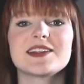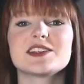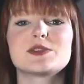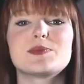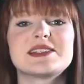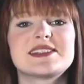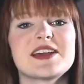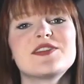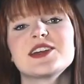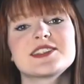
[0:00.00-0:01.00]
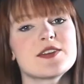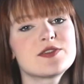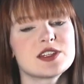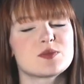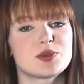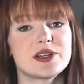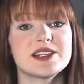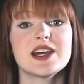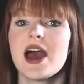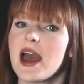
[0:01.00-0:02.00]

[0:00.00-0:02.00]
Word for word: at the specifics of this breed,